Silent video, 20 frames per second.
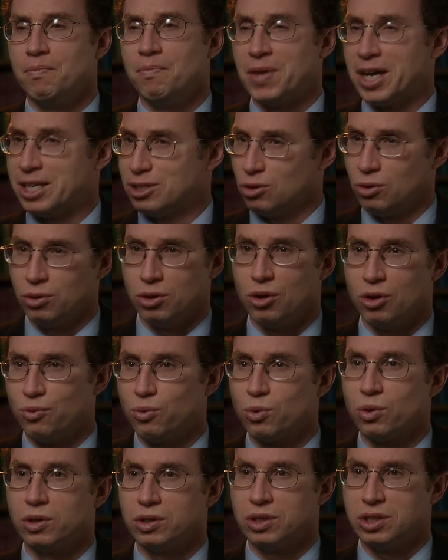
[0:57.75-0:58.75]
I don't know if
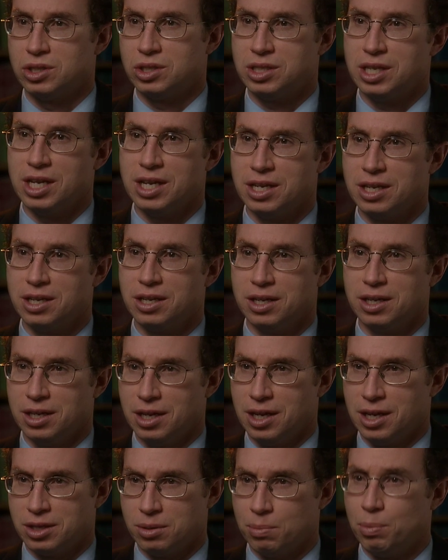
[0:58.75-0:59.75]
we're at the state,
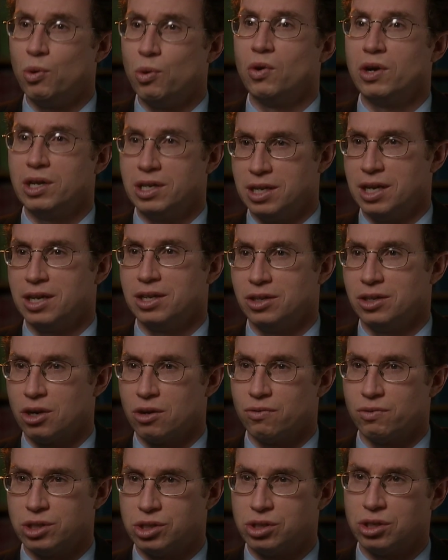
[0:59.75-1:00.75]
at the point yet in our
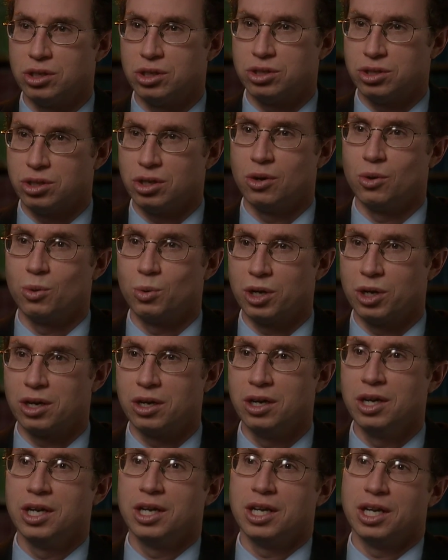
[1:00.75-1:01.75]
research, though, where
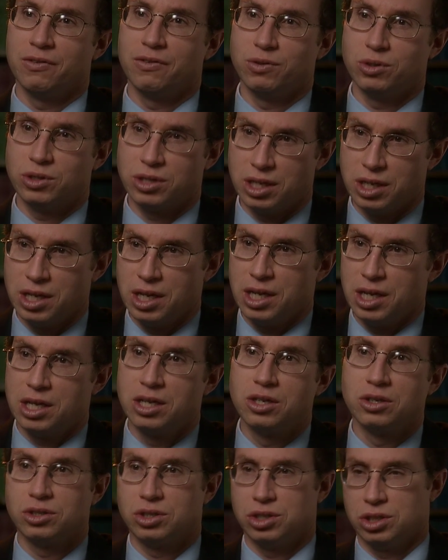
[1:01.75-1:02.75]
if you said,
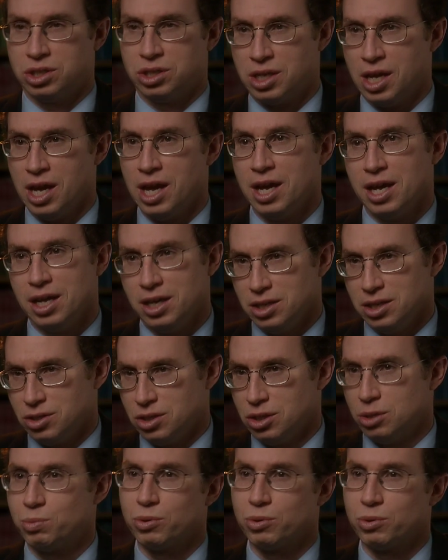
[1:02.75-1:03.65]
here's a scan, is this